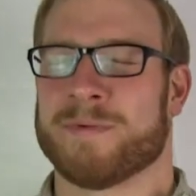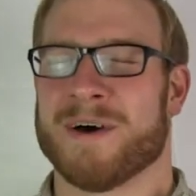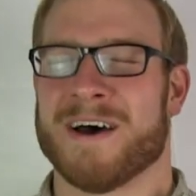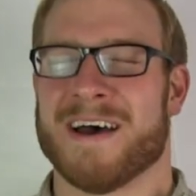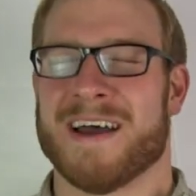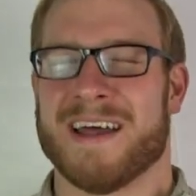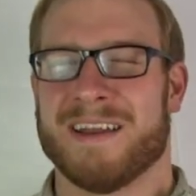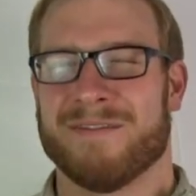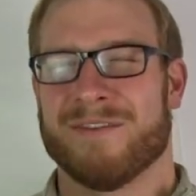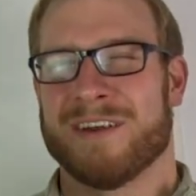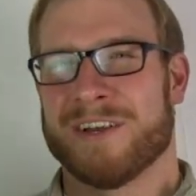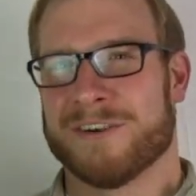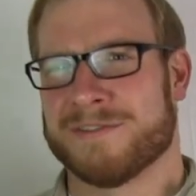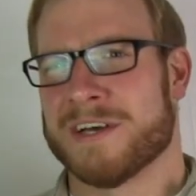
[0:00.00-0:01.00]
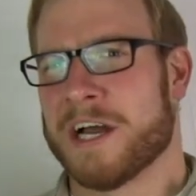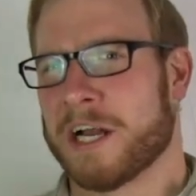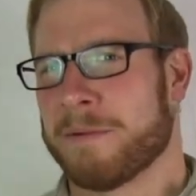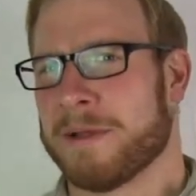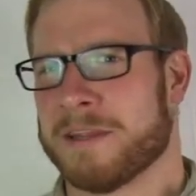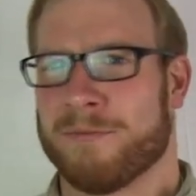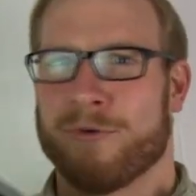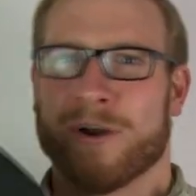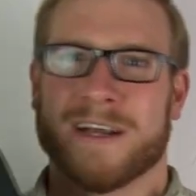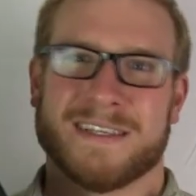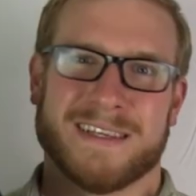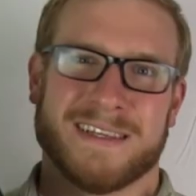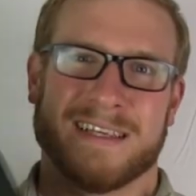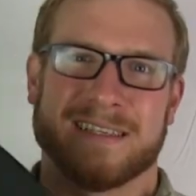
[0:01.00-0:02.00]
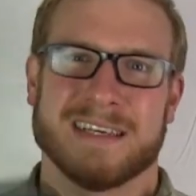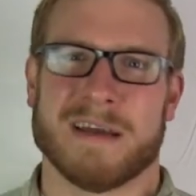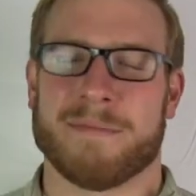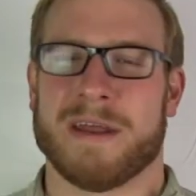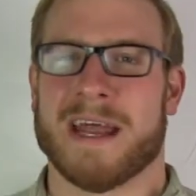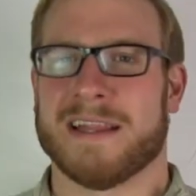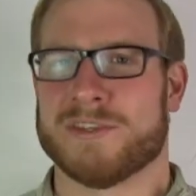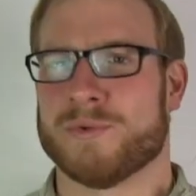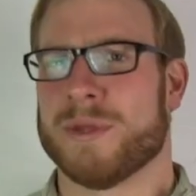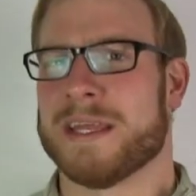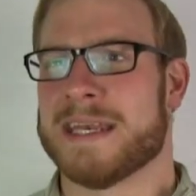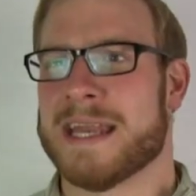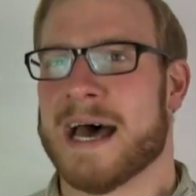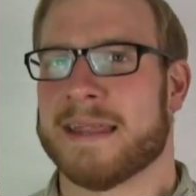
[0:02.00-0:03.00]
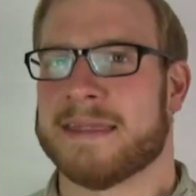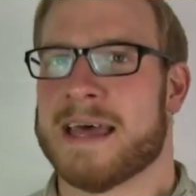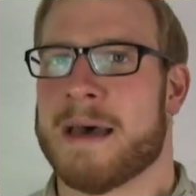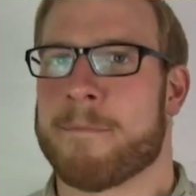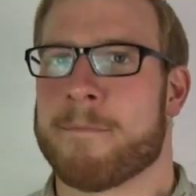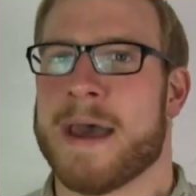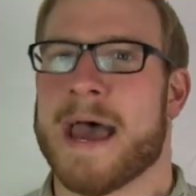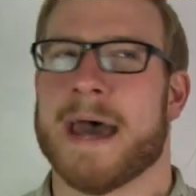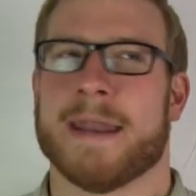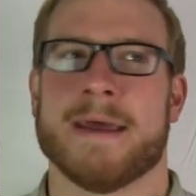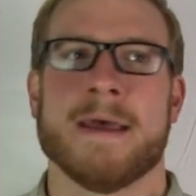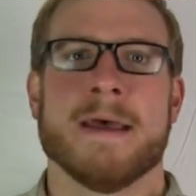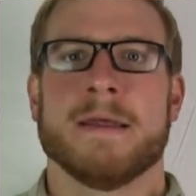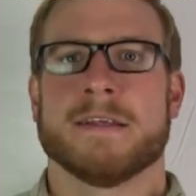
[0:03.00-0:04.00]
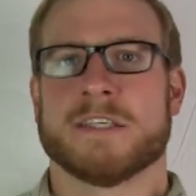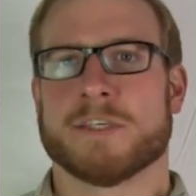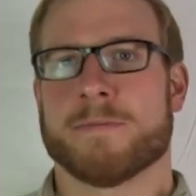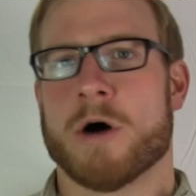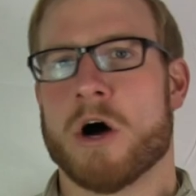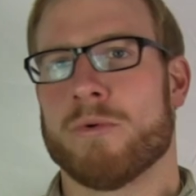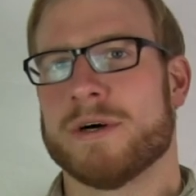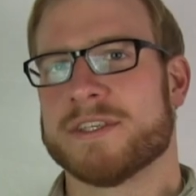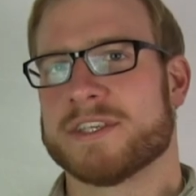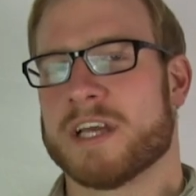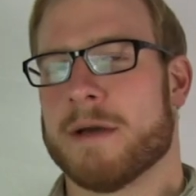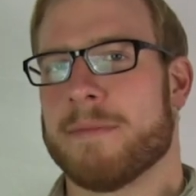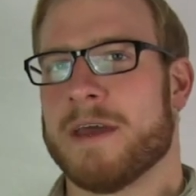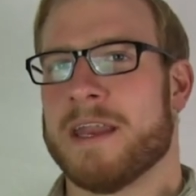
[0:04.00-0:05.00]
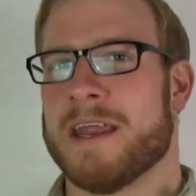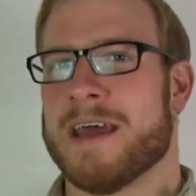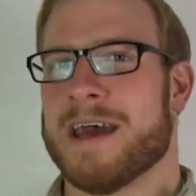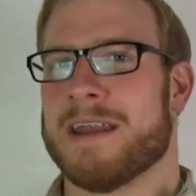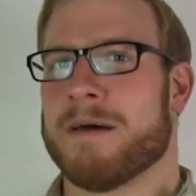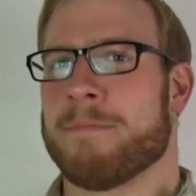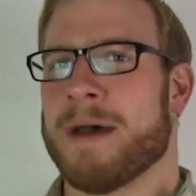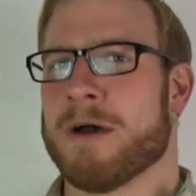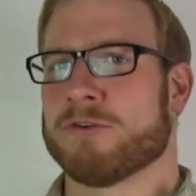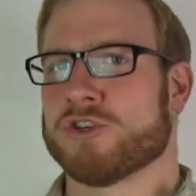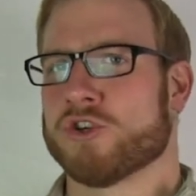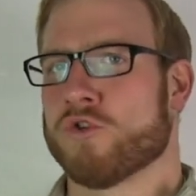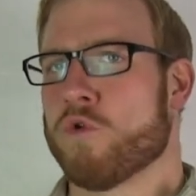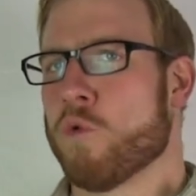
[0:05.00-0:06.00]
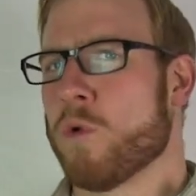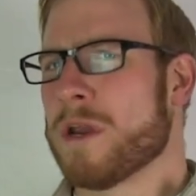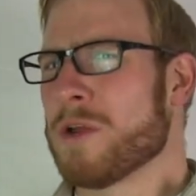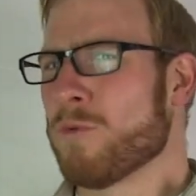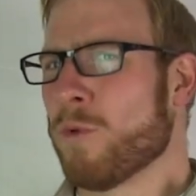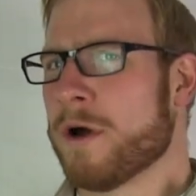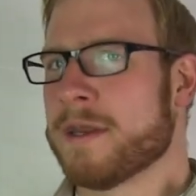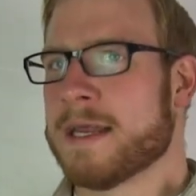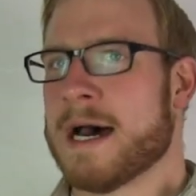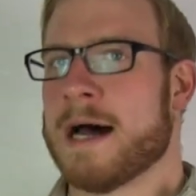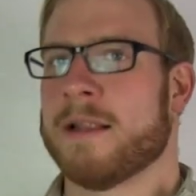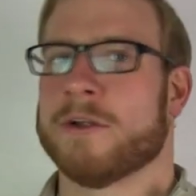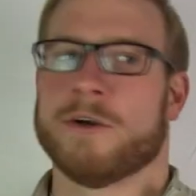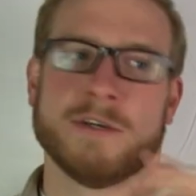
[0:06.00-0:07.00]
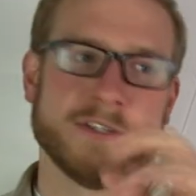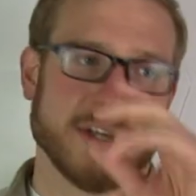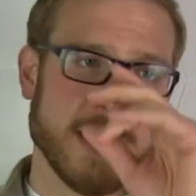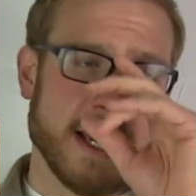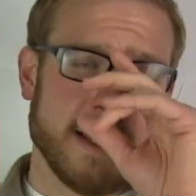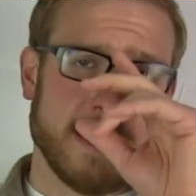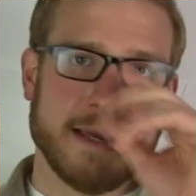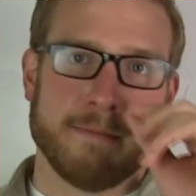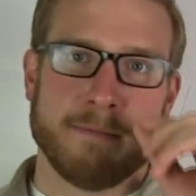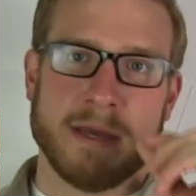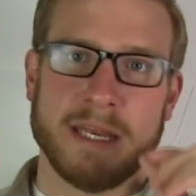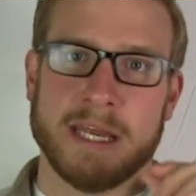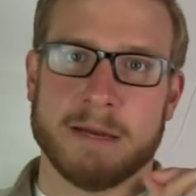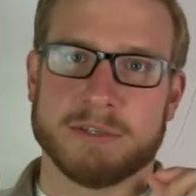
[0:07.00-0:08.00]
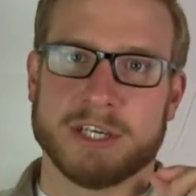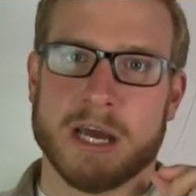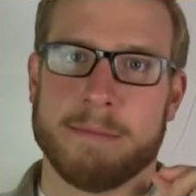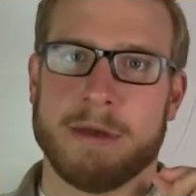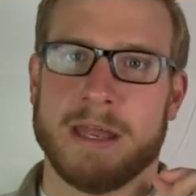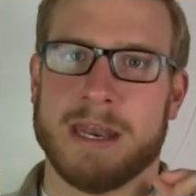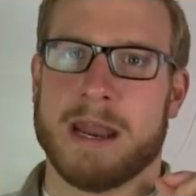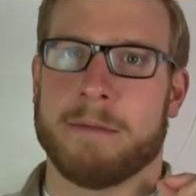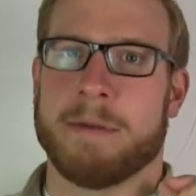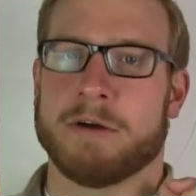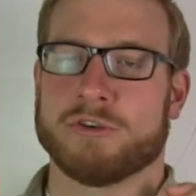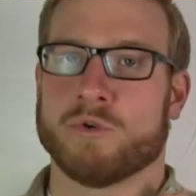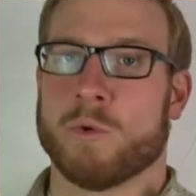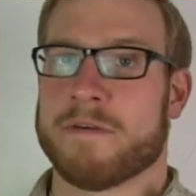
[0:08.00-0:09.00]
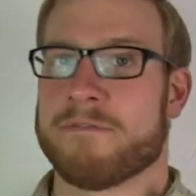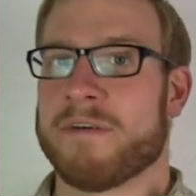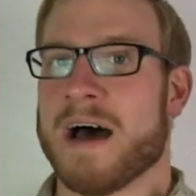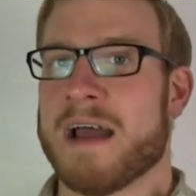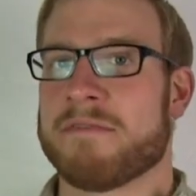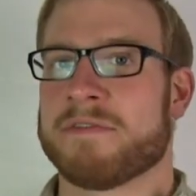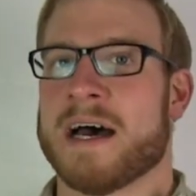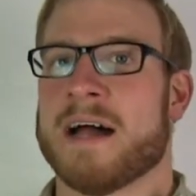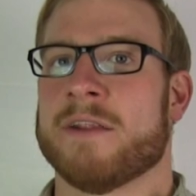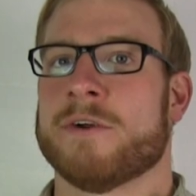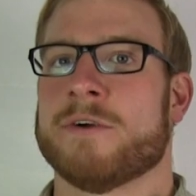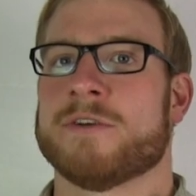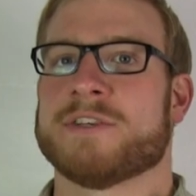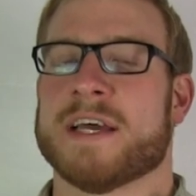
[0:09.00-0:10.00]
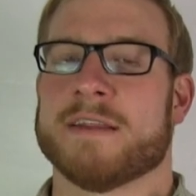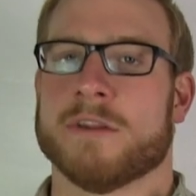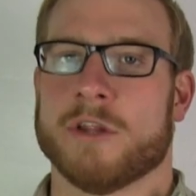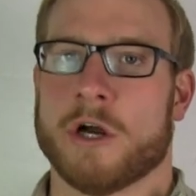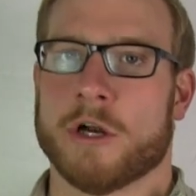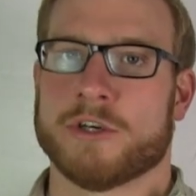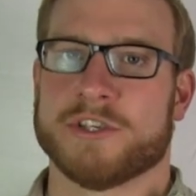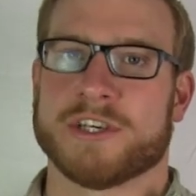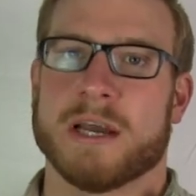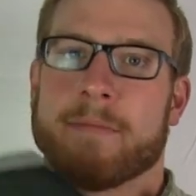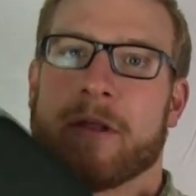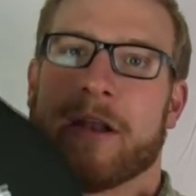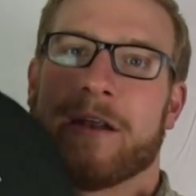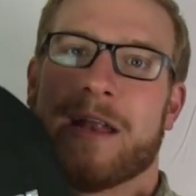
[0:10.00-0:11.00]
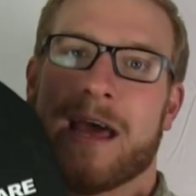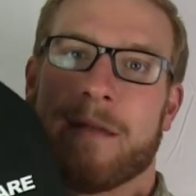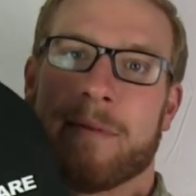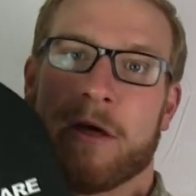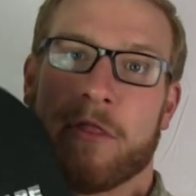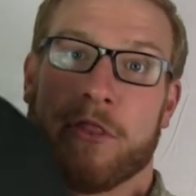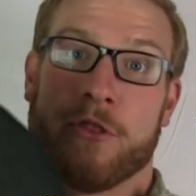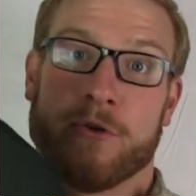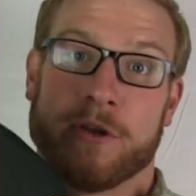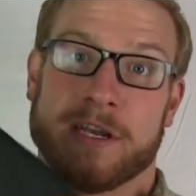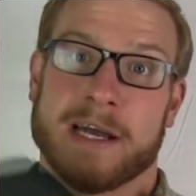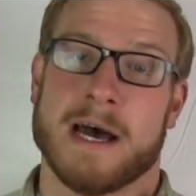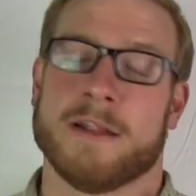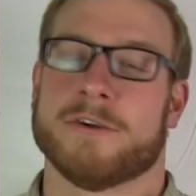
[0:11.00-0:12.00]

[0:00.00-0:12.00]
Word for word: But when you're talking about the price that these come in at, it's really not that bad. The small ones come in at about $21. The mediums come in at about $25. And the largest come in at about $30.